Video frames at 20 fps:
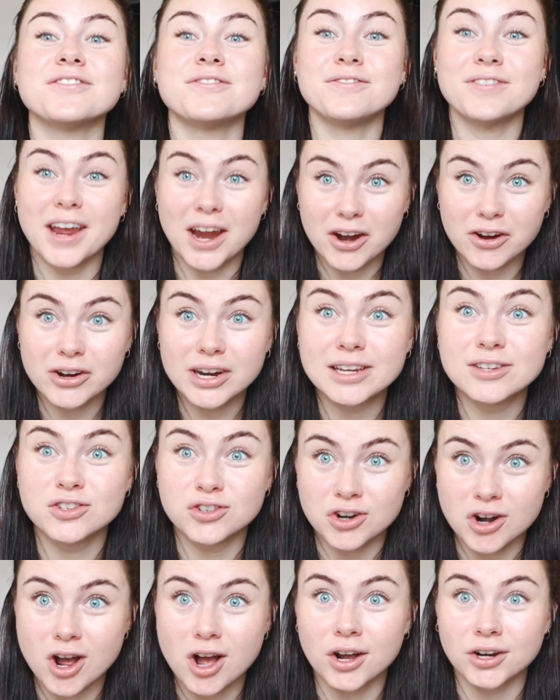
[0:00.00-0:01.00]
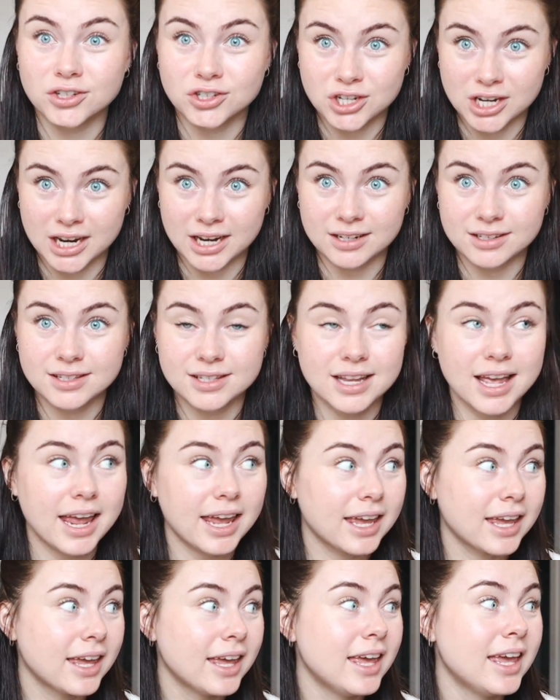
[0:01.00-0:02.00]
very strong genes.
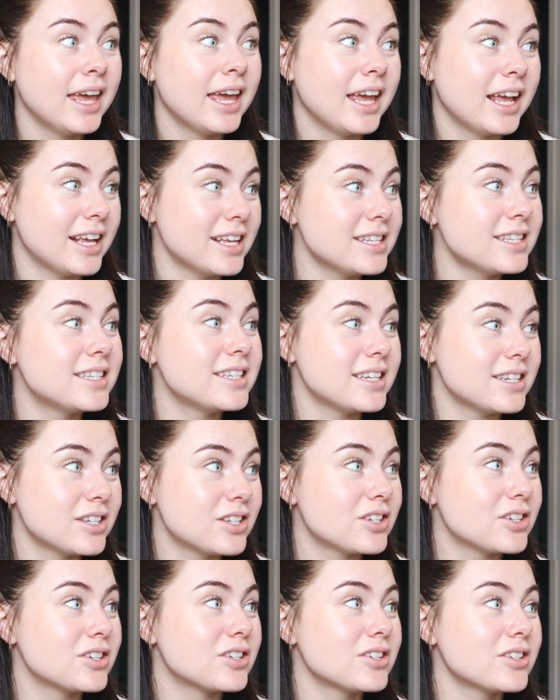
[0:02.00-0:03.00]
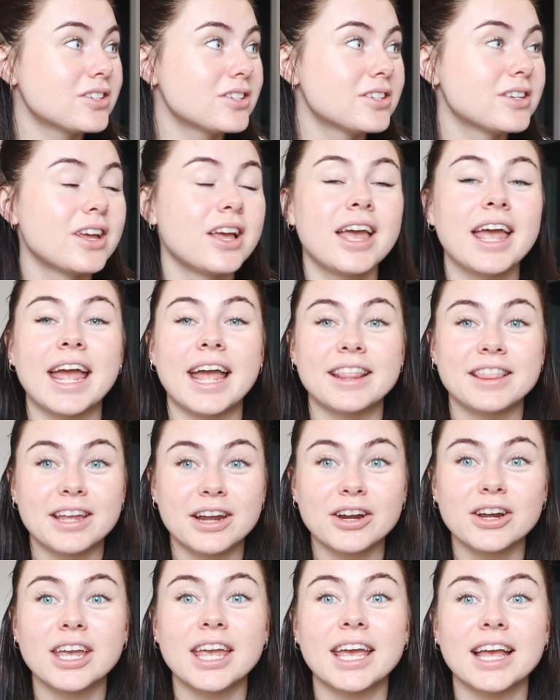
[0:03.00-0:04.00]
Like, his sisters and
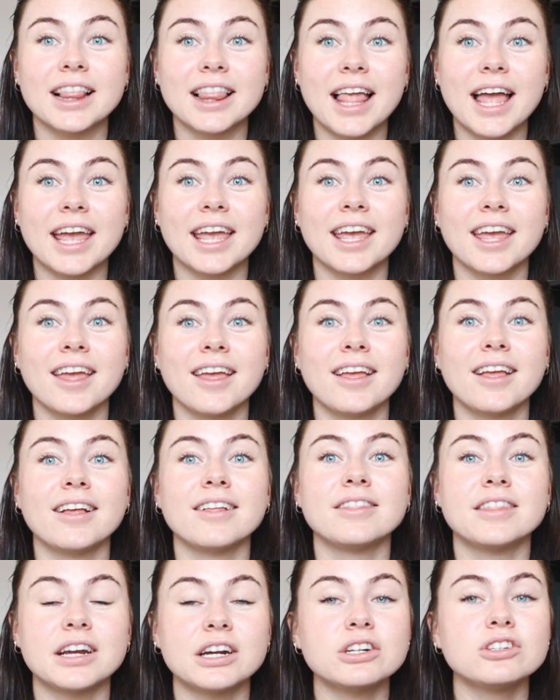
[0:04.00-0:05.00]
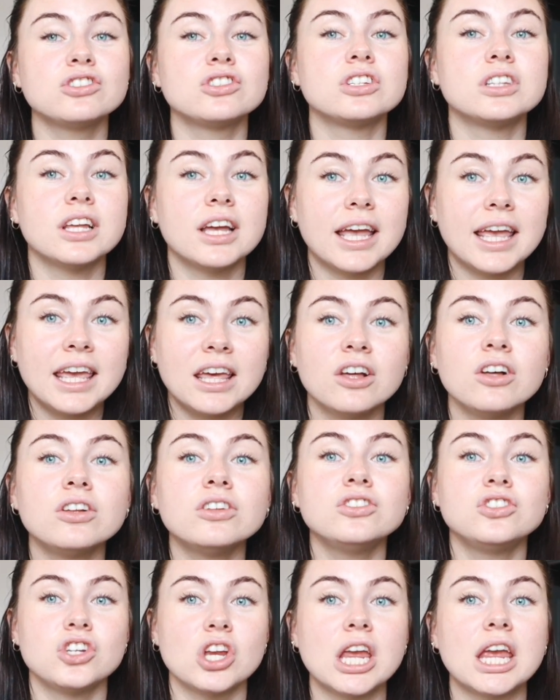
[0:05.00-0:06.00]
their kid, like, the
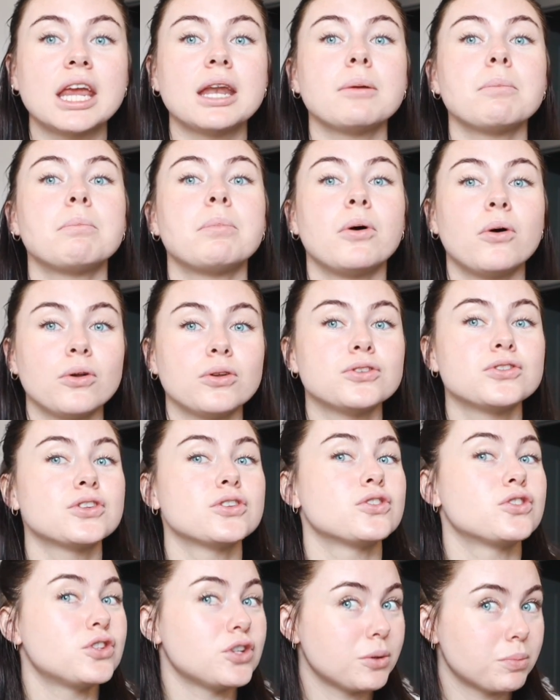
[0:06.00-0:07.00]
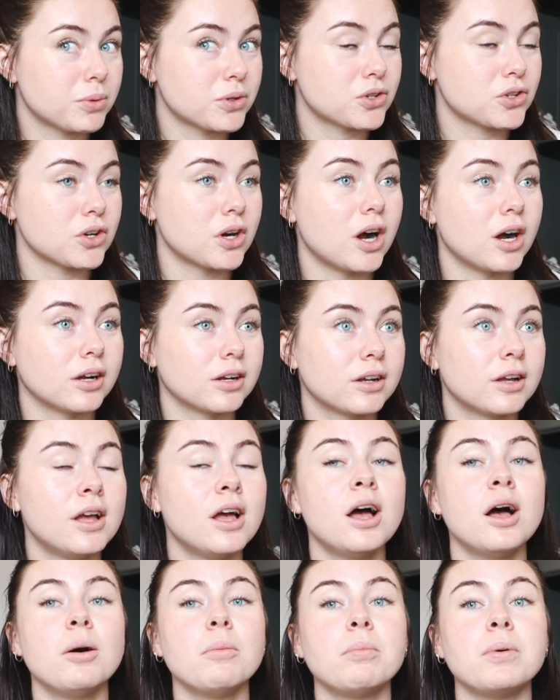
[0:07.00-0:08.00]
Hill gene pulls super strong,
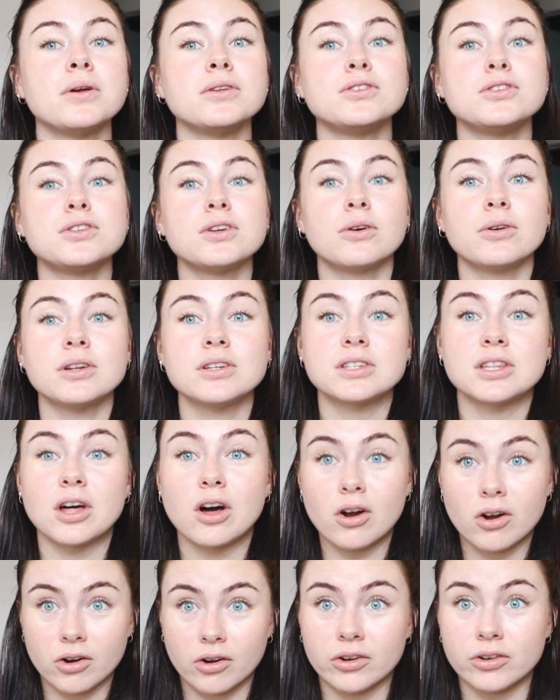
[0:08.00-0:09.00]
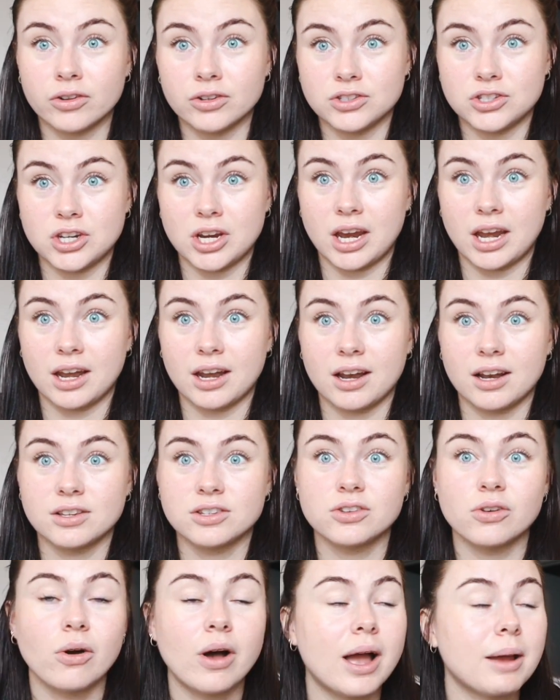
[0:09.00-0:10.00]
but so does the Arnold gene.
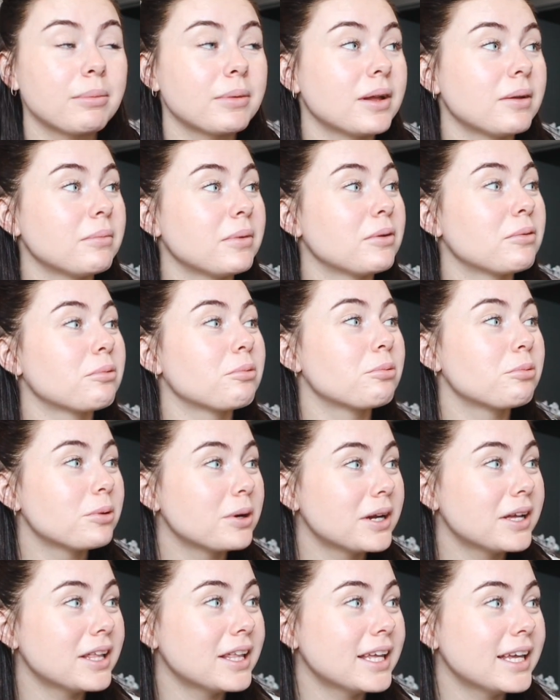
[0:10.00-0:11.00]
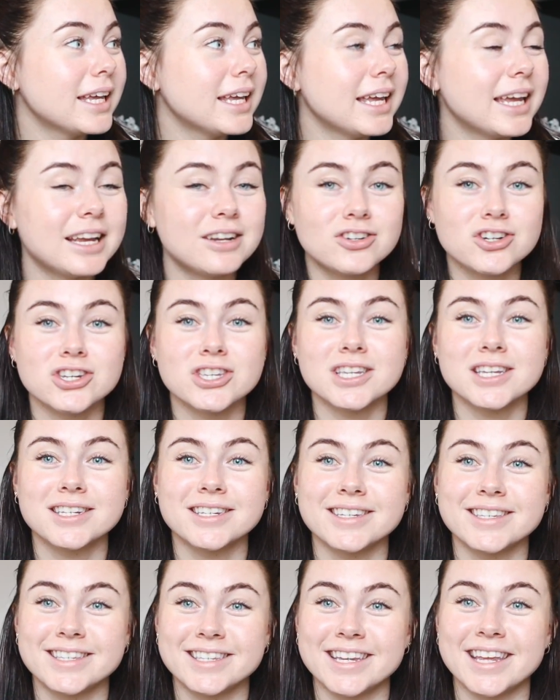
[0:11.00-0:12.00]
So I'm gonna be really
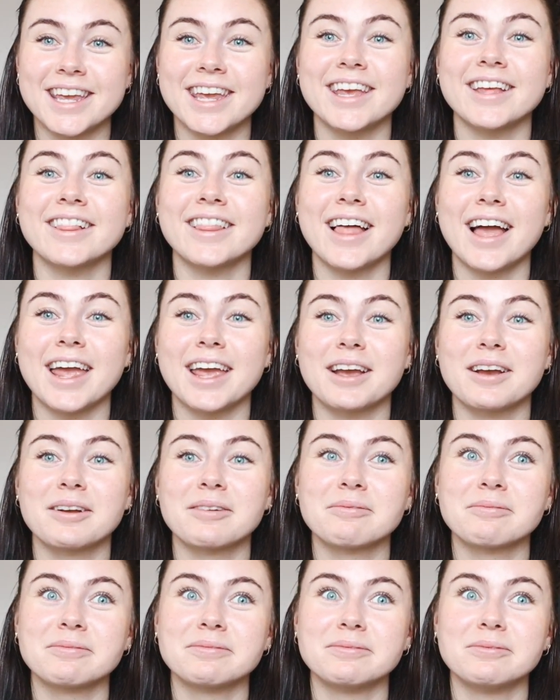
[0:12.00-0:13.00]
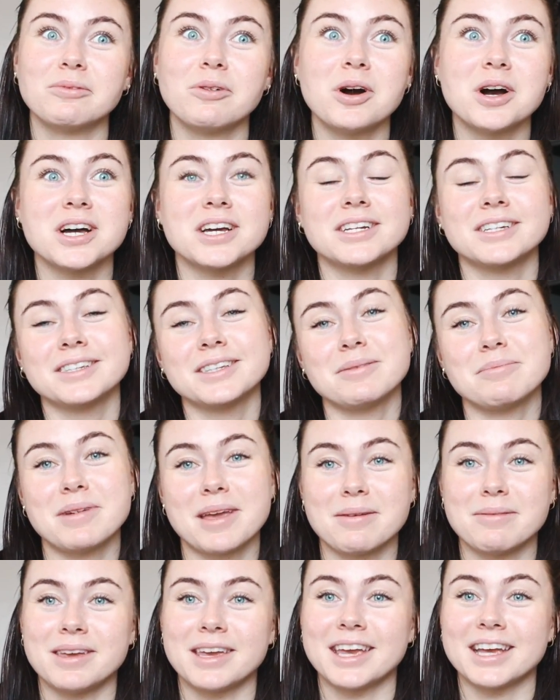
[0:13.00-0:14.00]
interested to see, like, what the
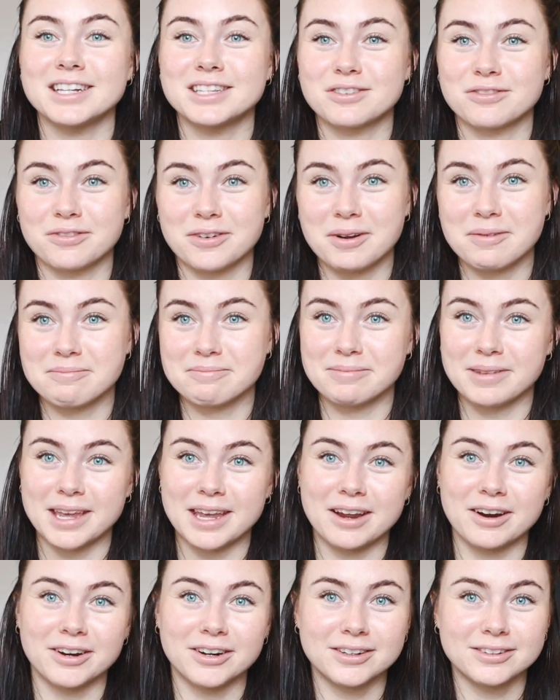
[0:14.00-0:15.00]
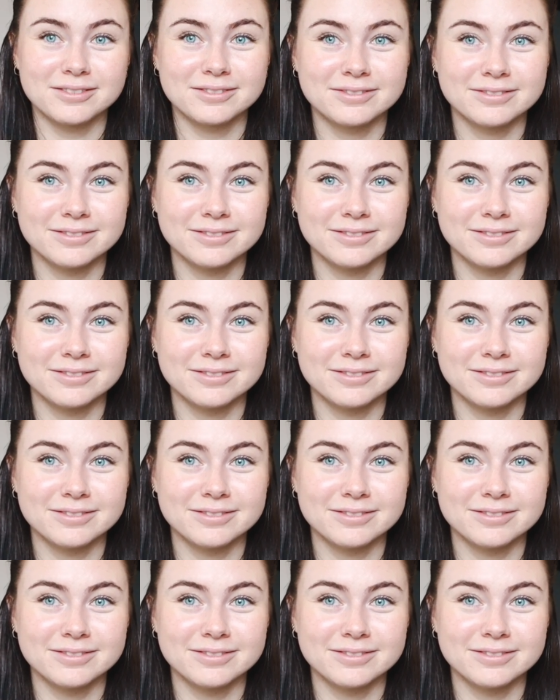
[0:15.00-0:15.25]
baby gets from me or